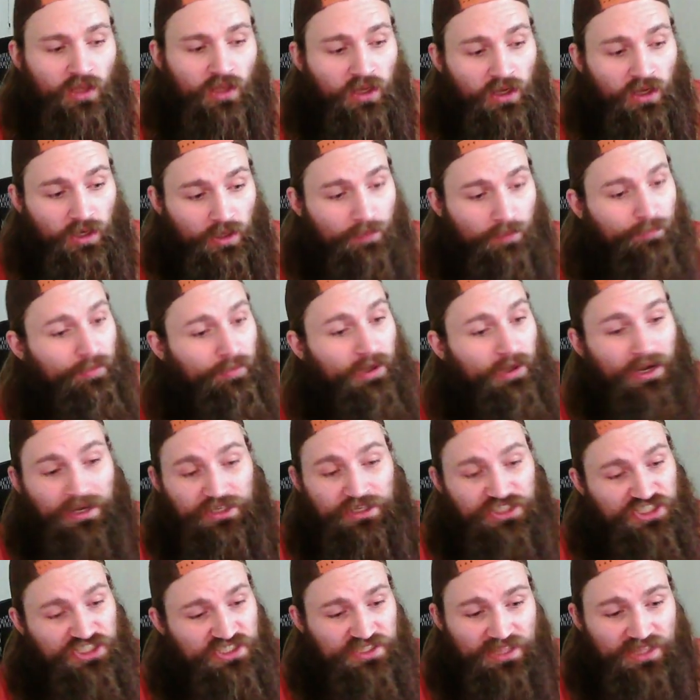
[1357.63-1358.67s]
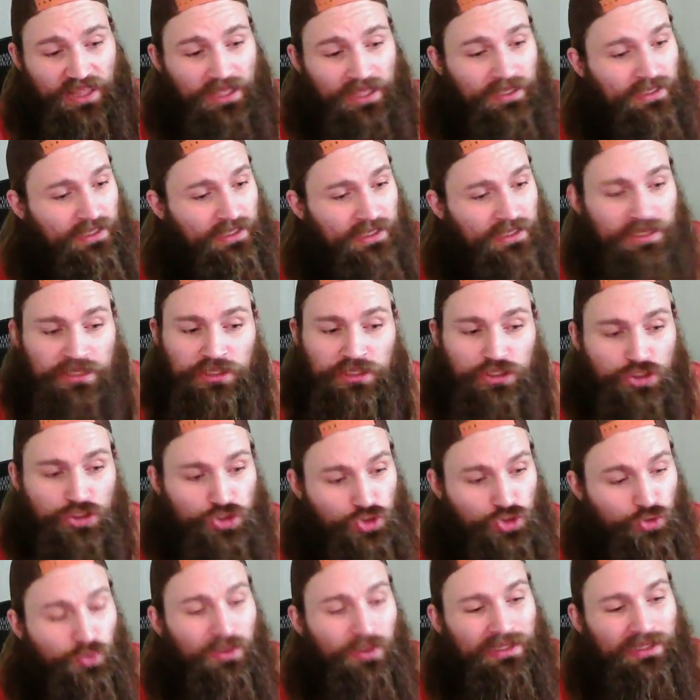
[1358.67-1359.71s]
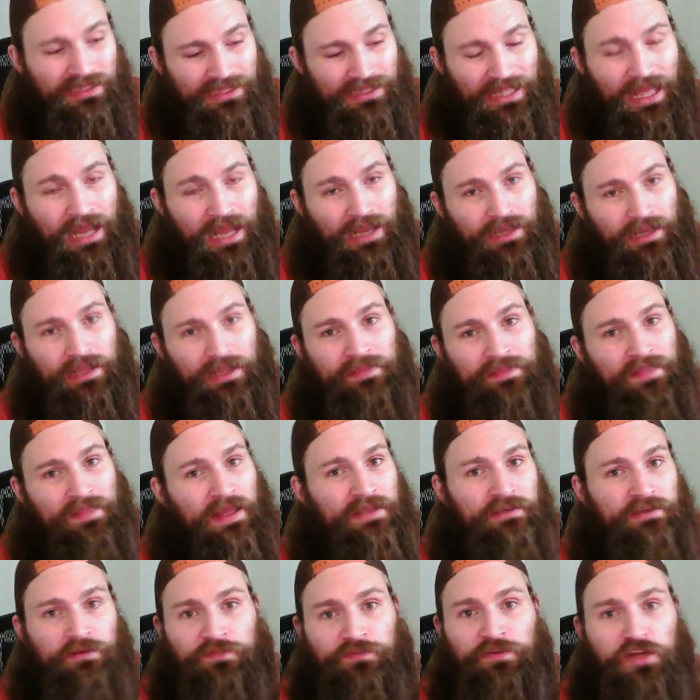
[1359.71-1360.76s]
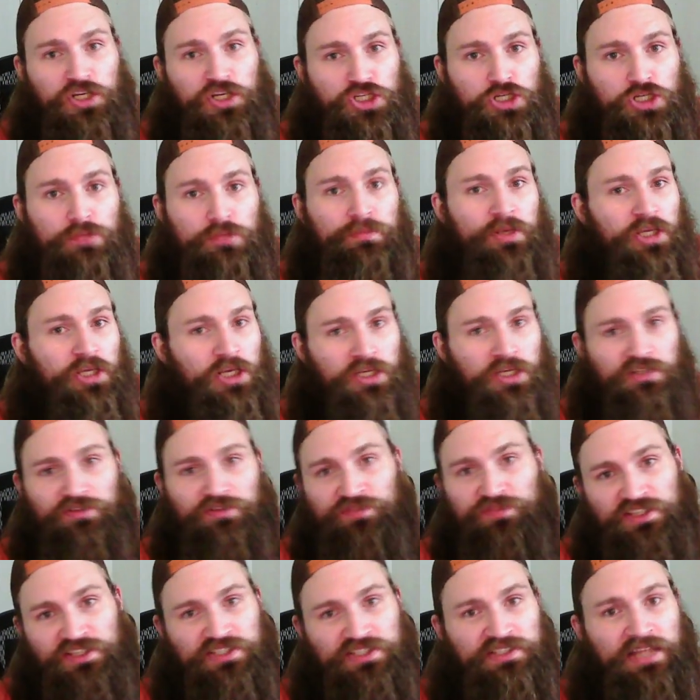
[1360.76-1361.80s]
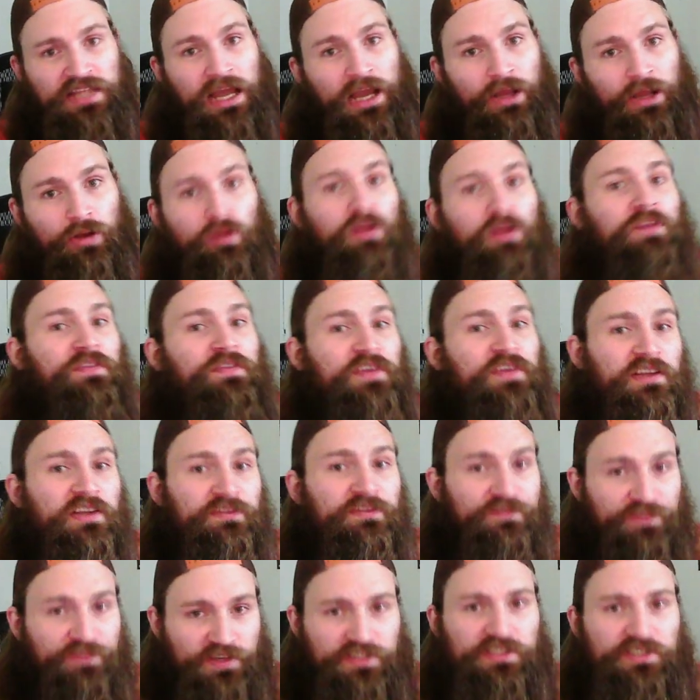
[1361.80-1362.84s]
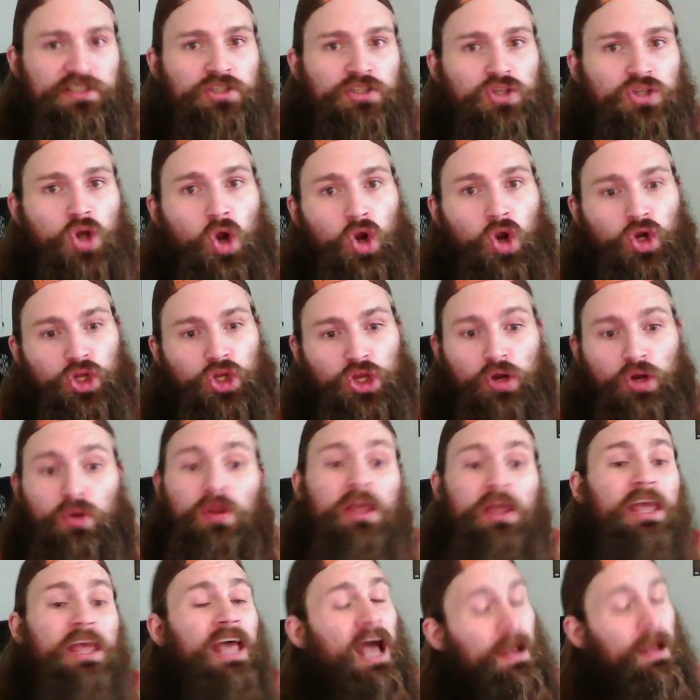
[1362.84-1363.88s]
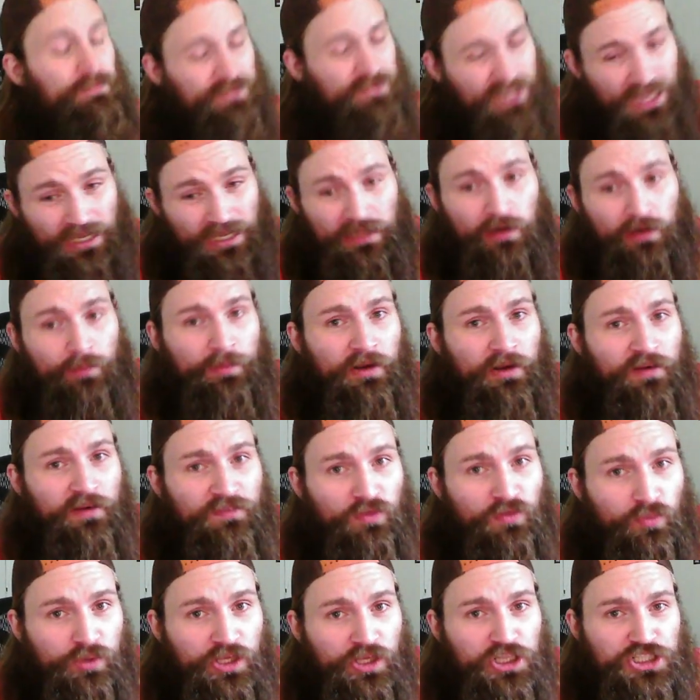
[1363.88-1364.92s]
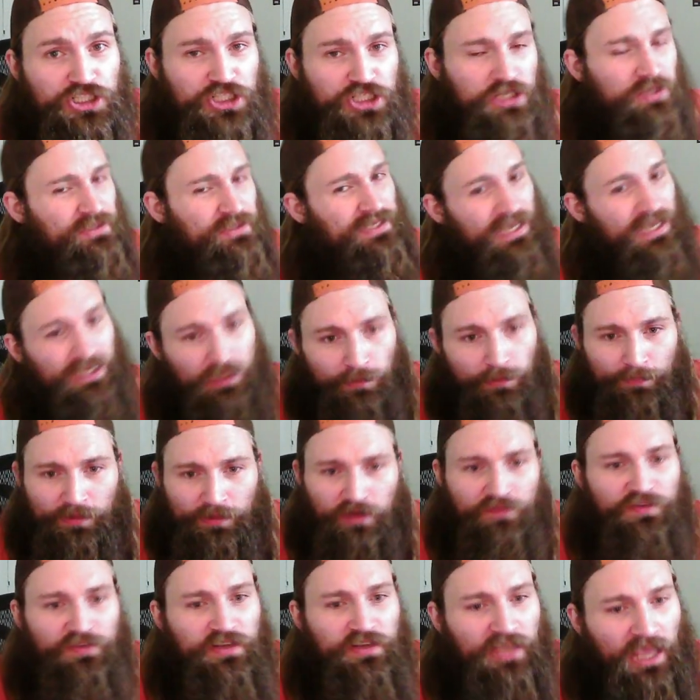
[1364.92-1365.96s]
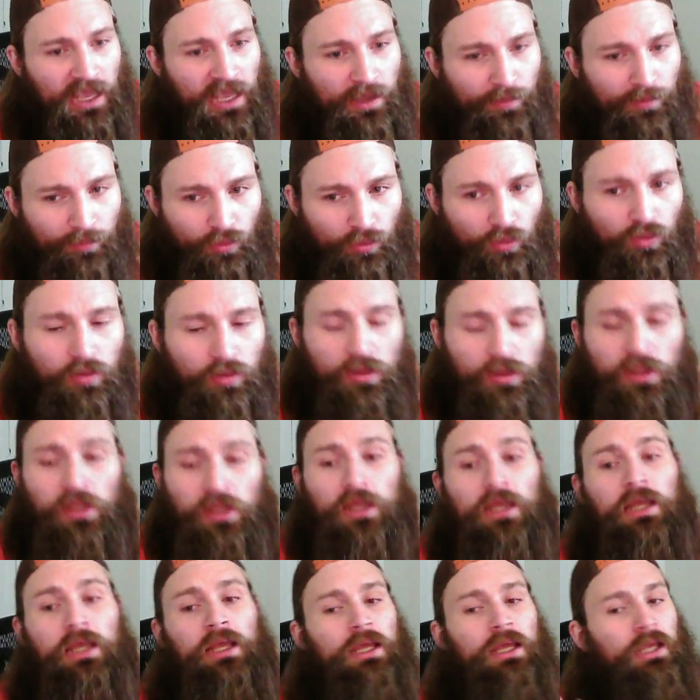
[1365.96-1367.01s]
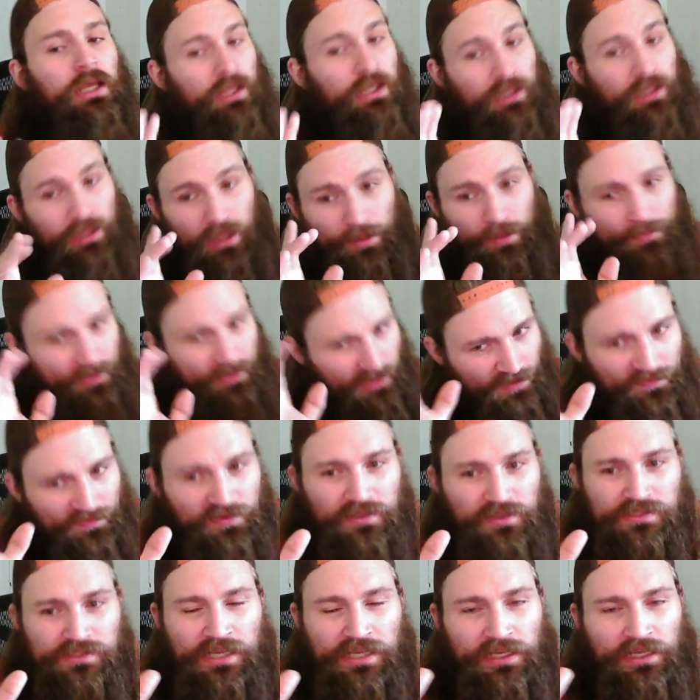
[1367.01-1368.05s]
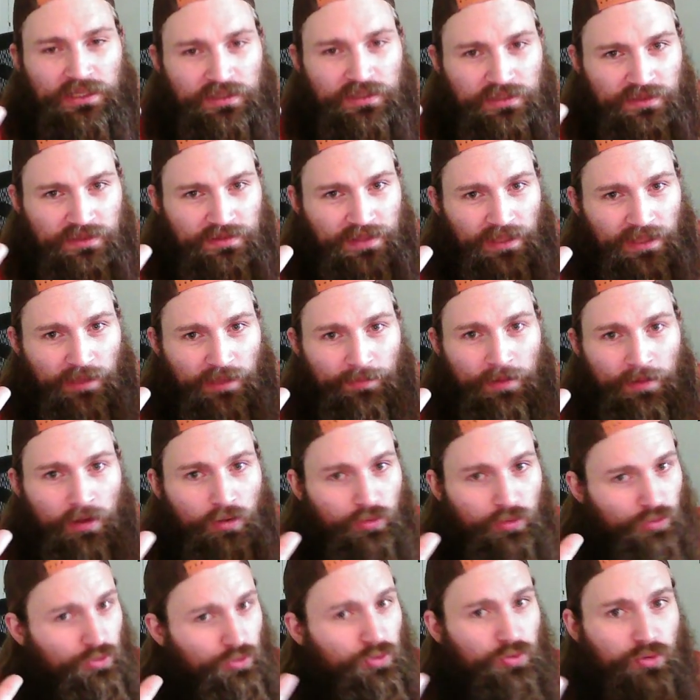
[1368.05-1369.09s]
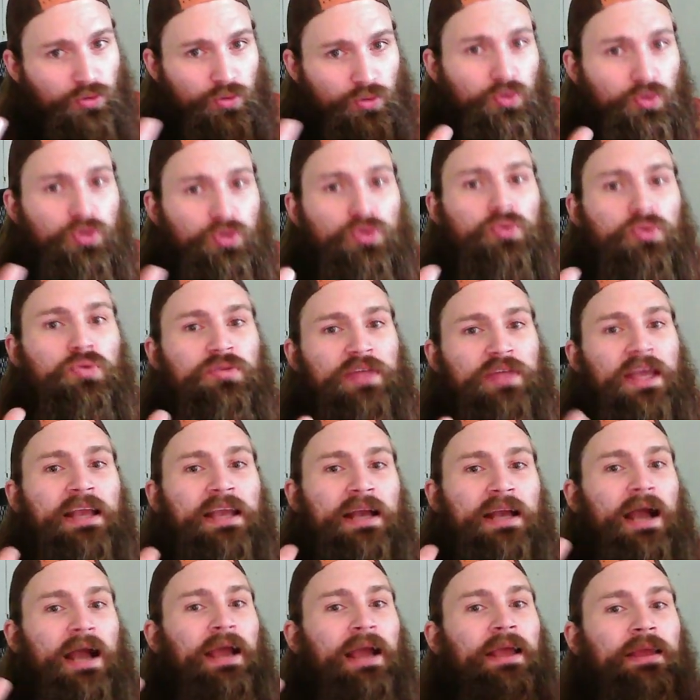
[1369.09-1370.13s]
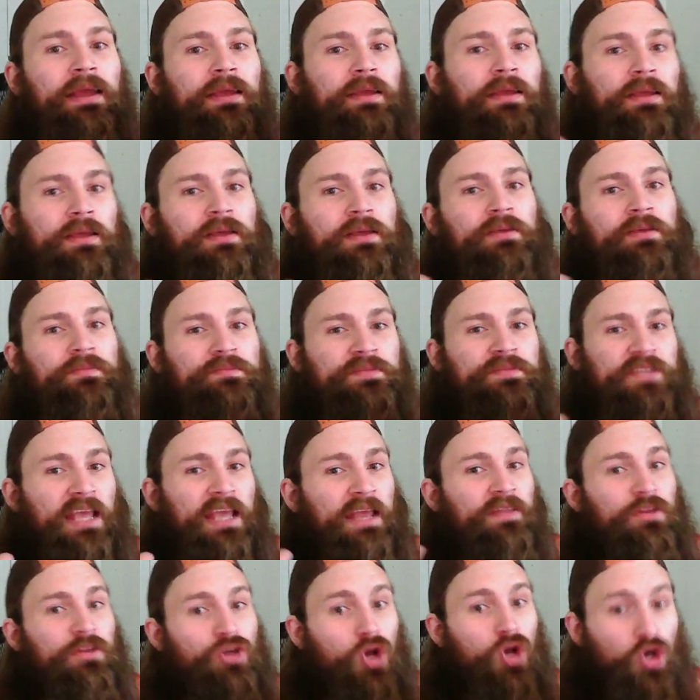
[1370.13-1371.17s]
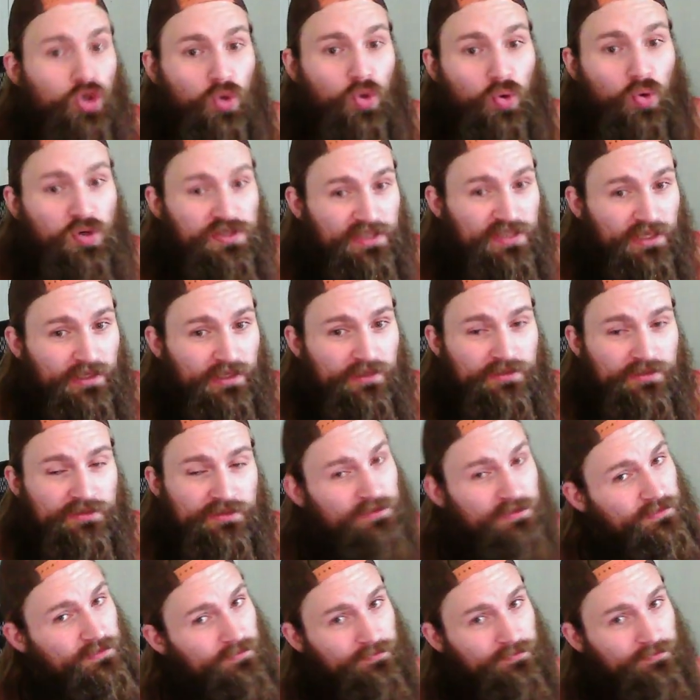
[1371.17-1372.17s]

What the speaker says: But I just think he can do a lot in that division because of his style if he can fix his cardio. I'm taking a bit of a reach, taking a bit of a gamble. I'm going to give you a second to think about who you think I am saying the dark horse is.